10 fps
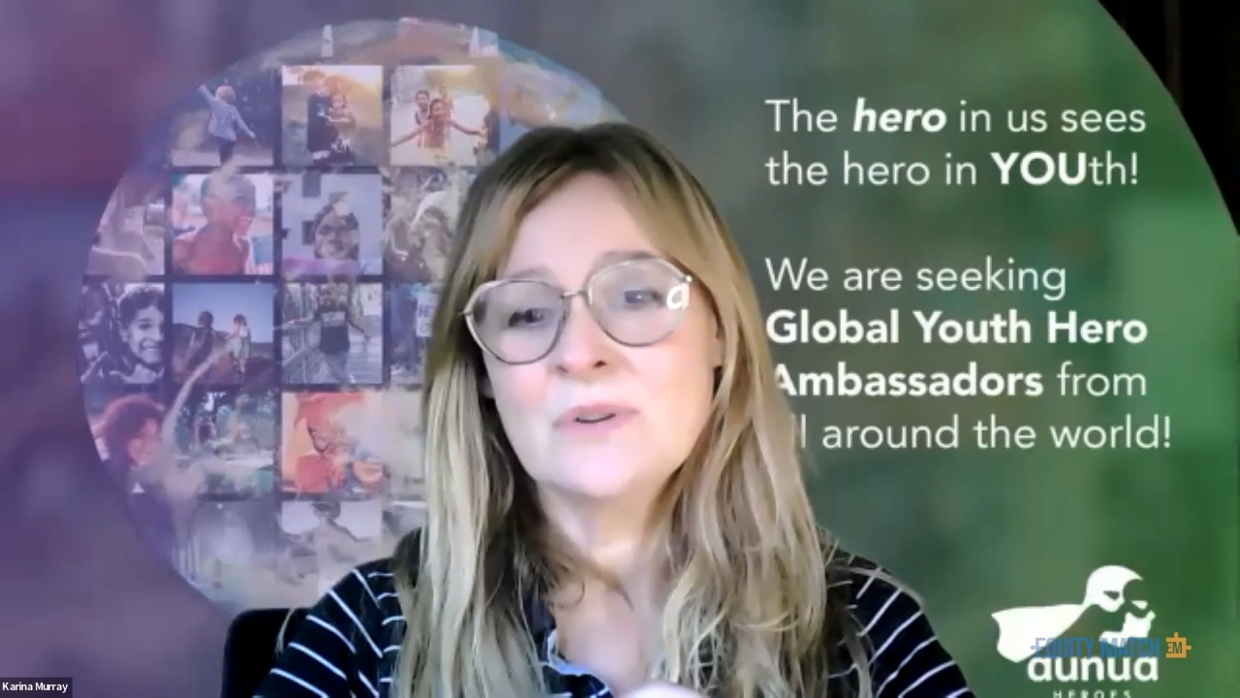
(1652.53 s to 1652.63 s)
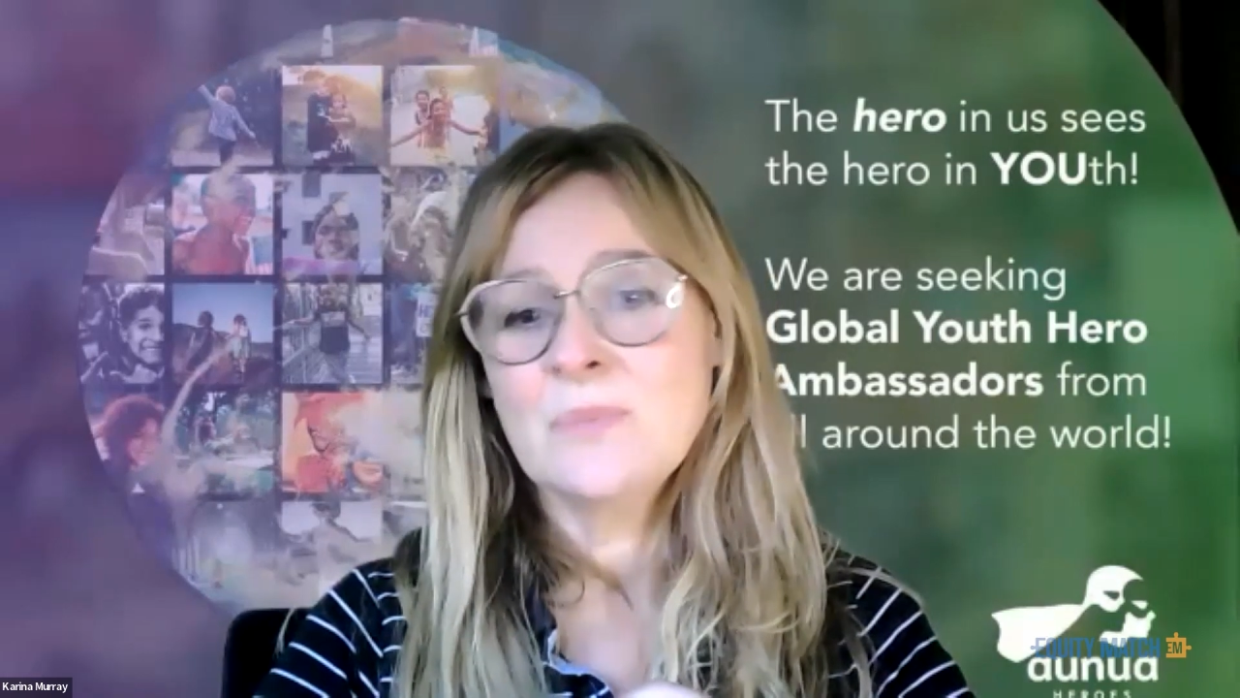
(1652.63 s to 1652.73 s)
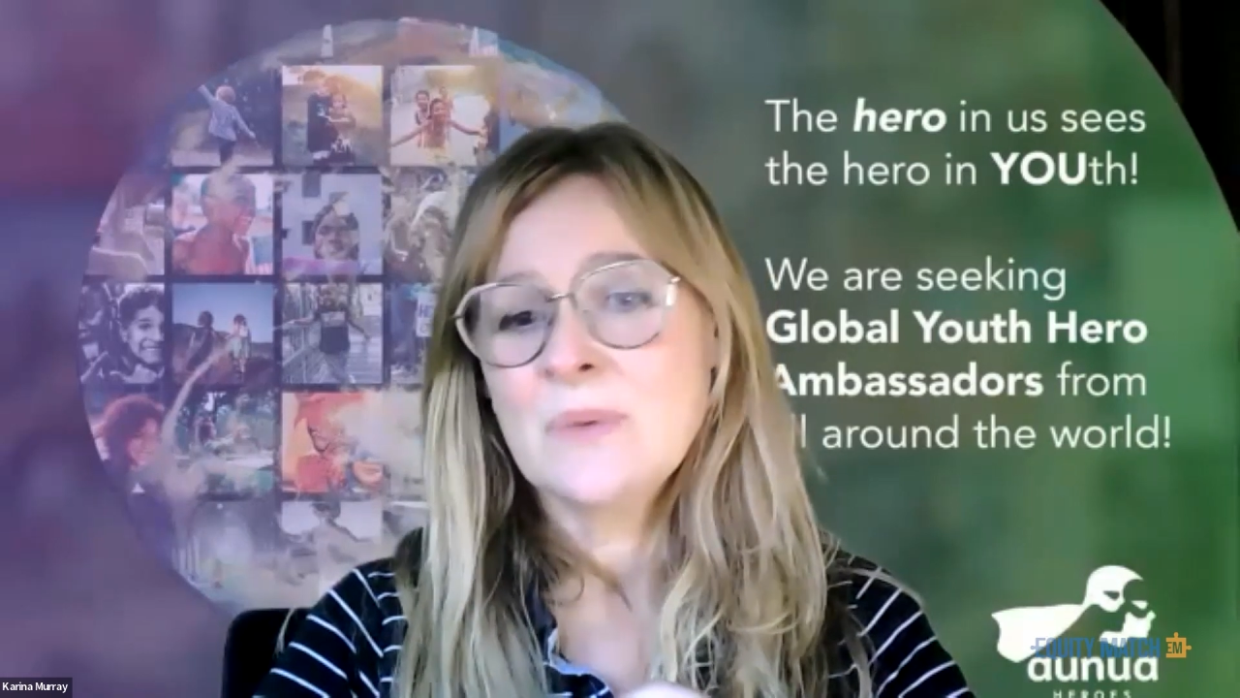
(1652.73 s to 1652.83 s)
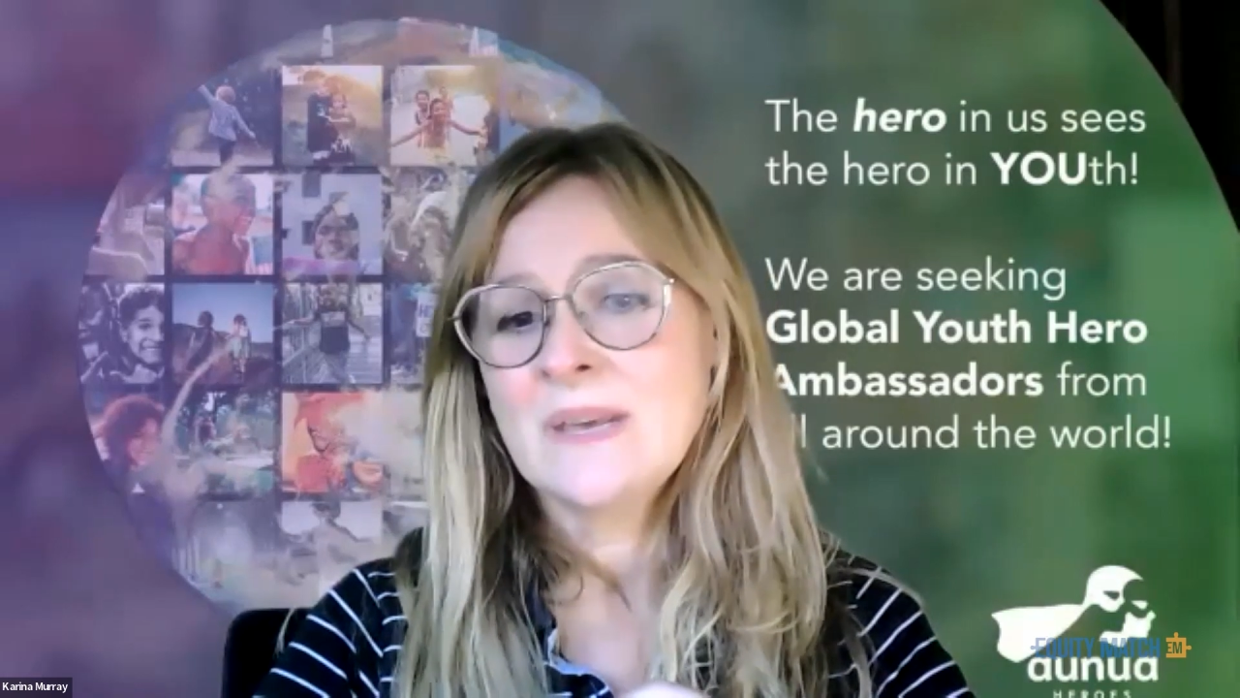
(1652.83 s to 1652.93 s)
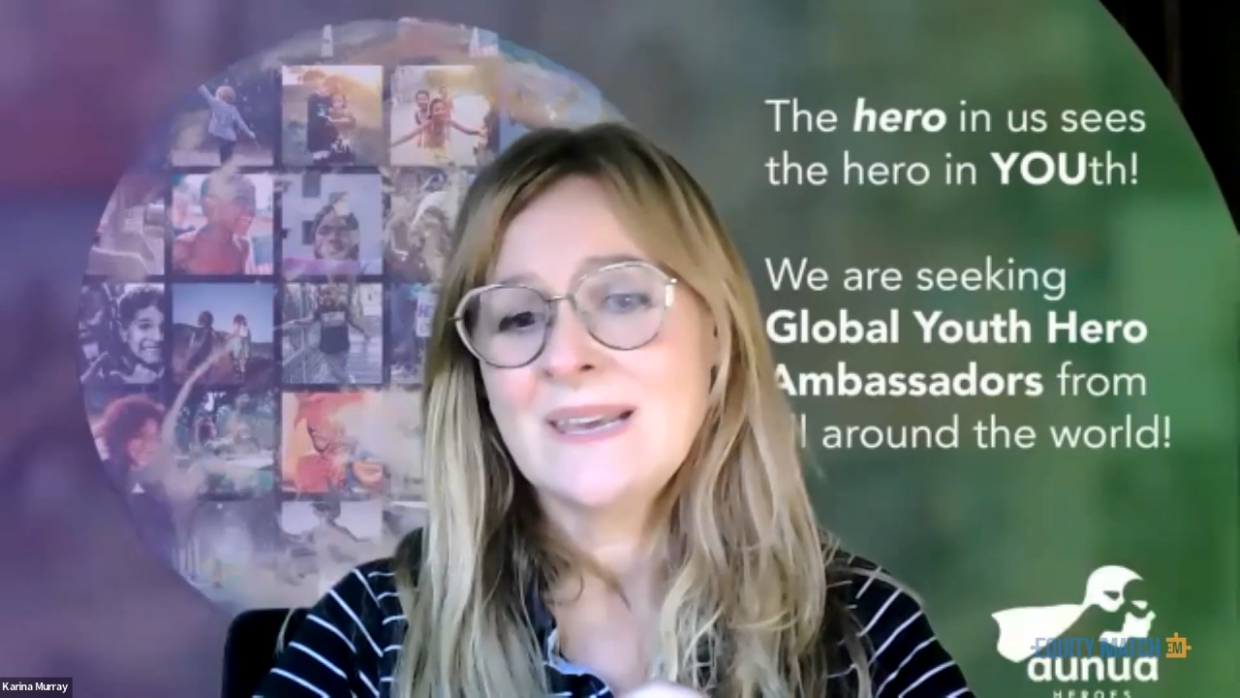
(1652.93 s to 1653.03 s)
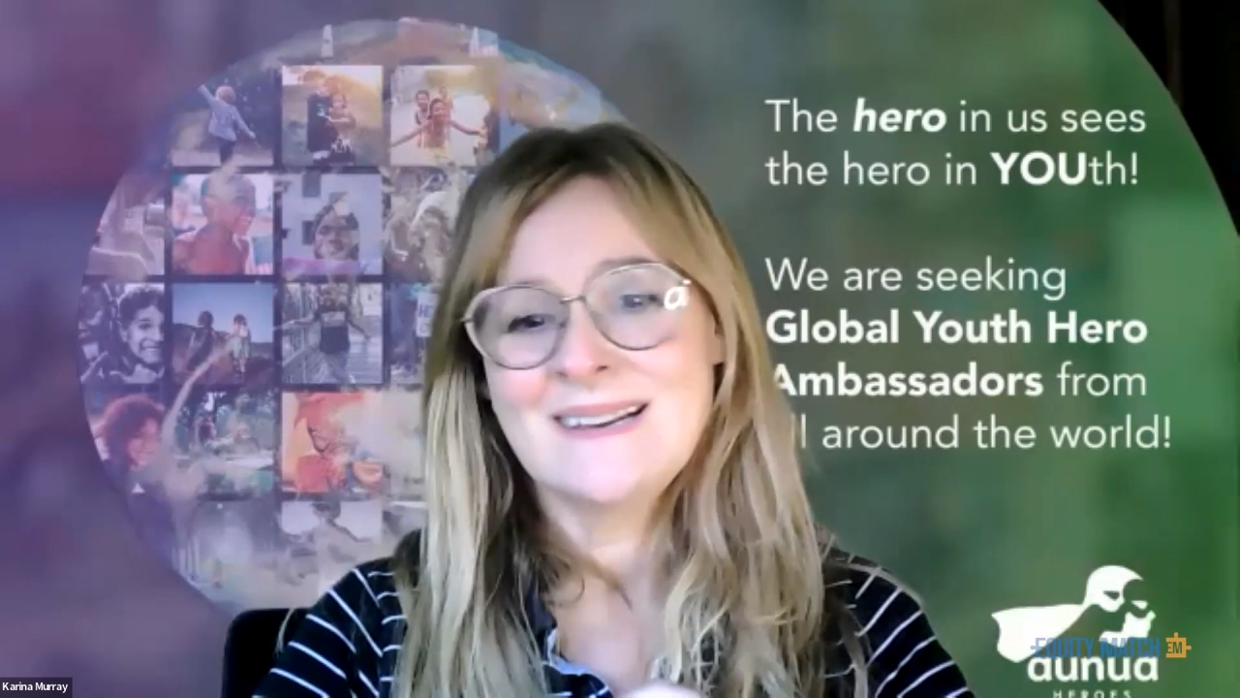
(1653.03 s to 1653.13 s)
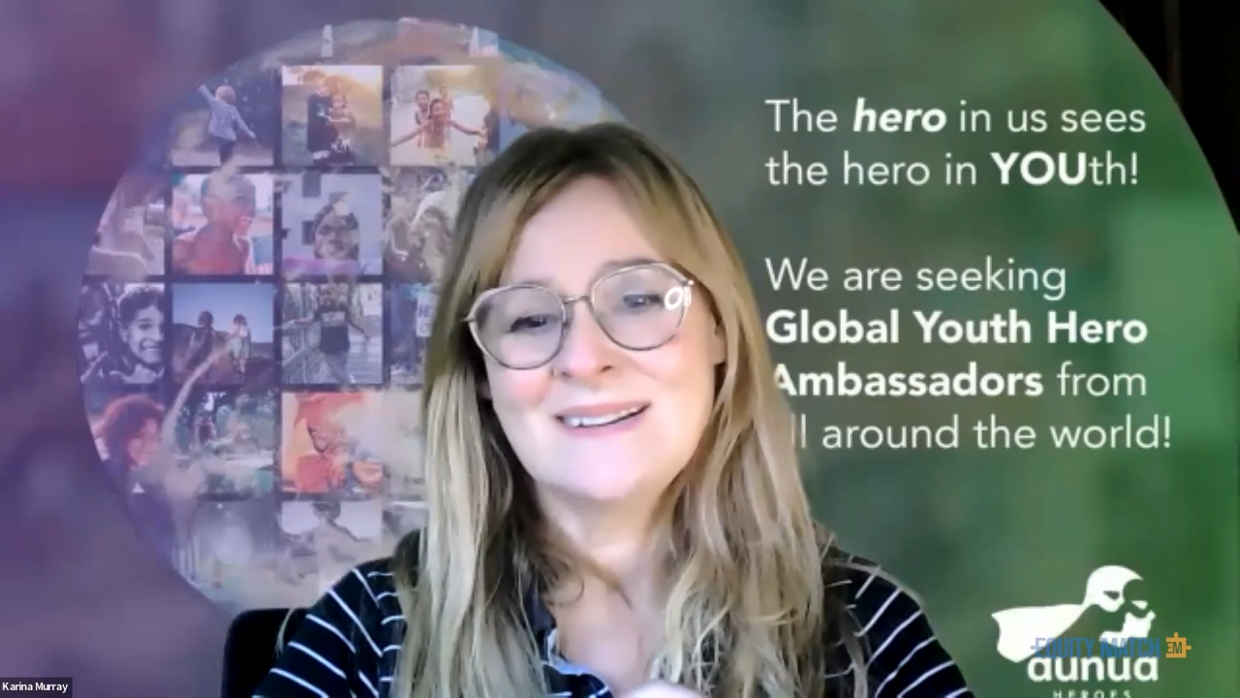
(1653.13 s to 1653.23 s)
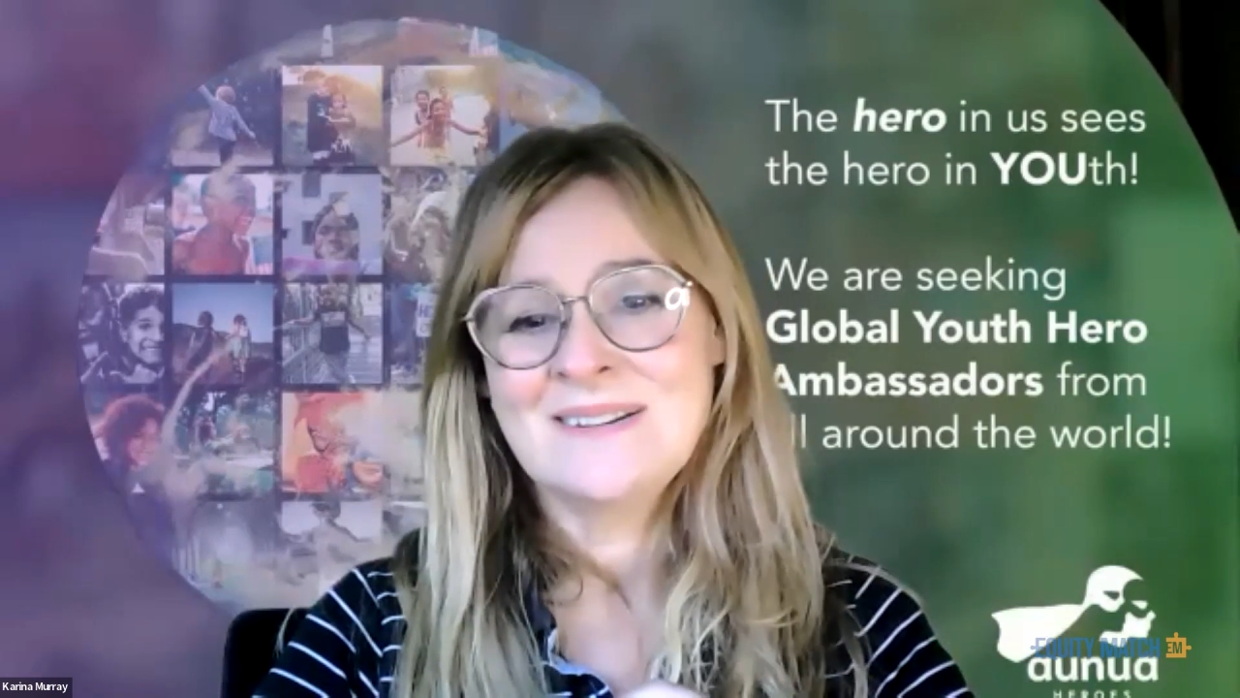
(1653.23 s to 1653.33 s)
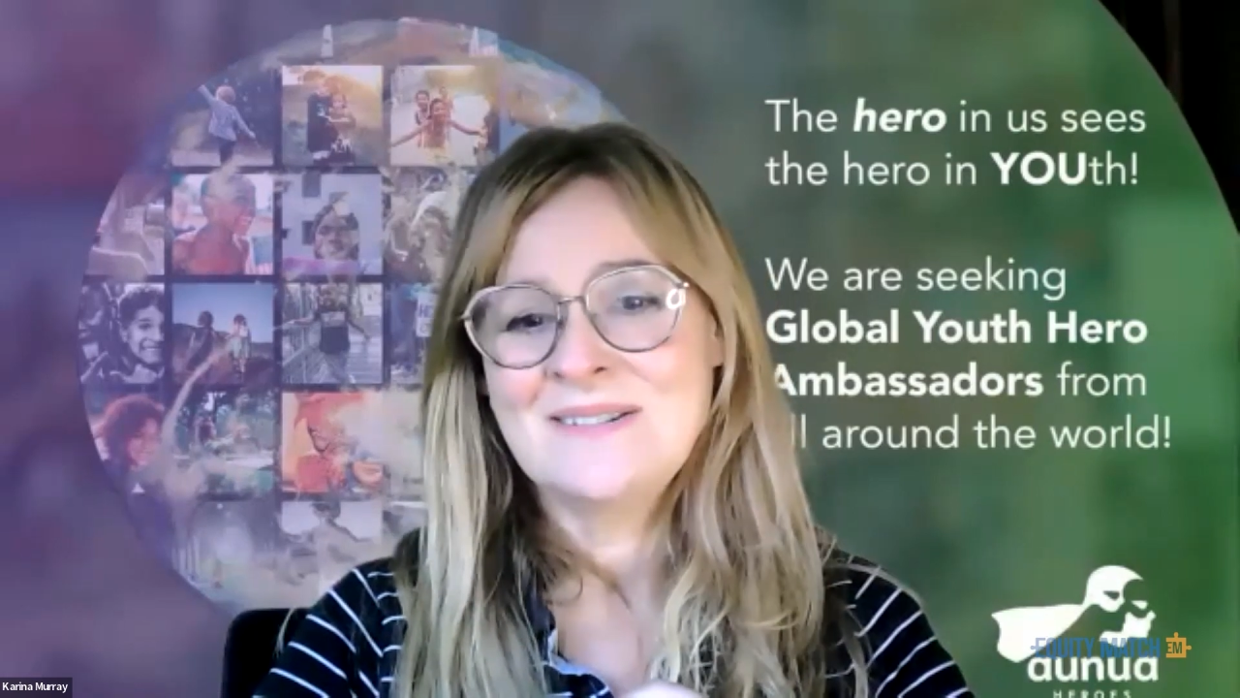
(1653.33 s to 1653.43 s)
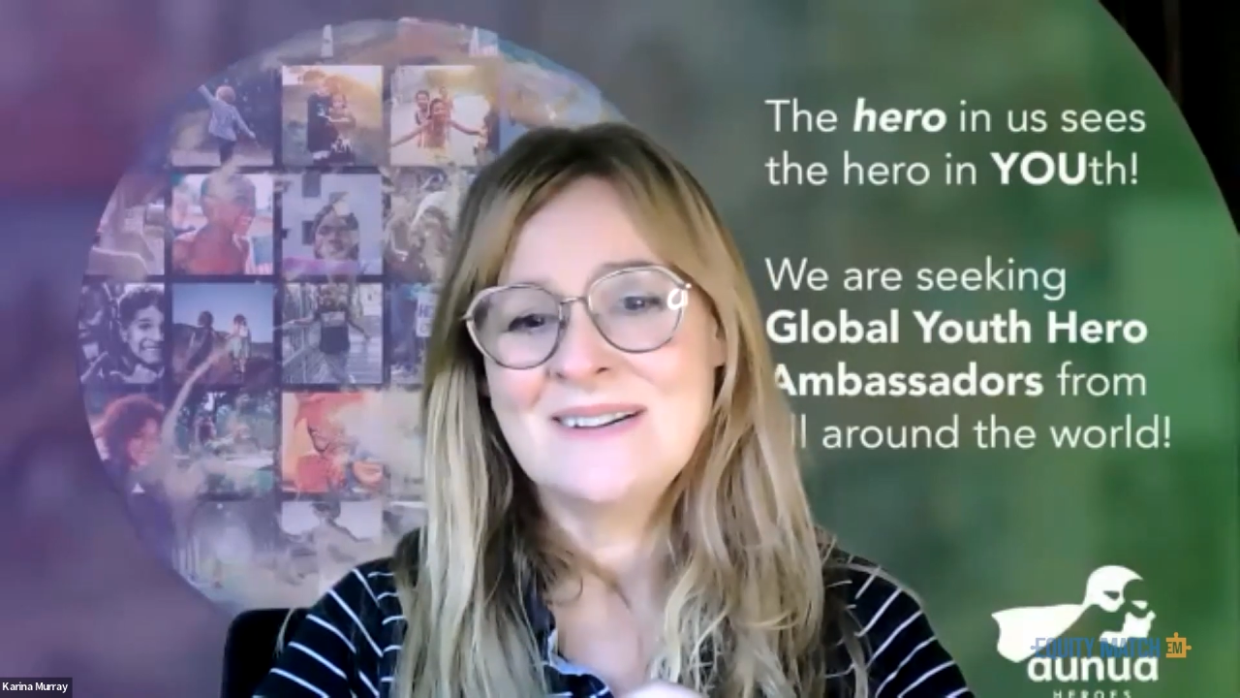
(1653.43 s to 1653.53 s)
could be, you
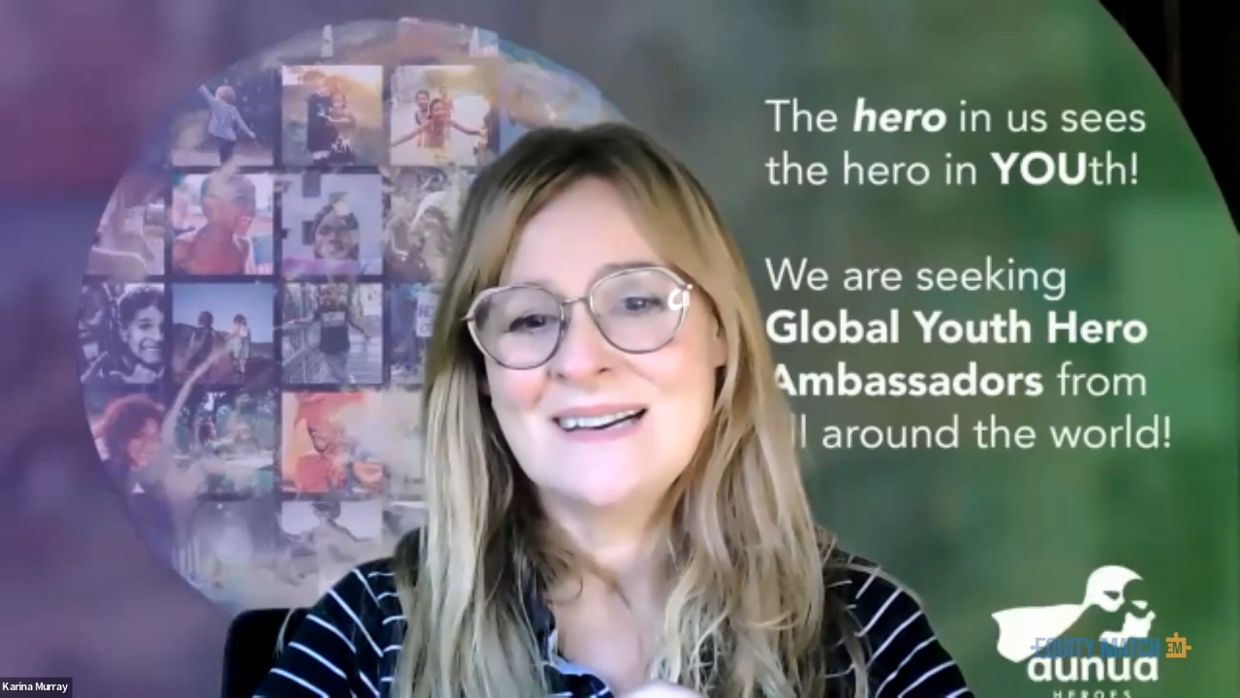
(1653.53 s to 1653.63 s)
know,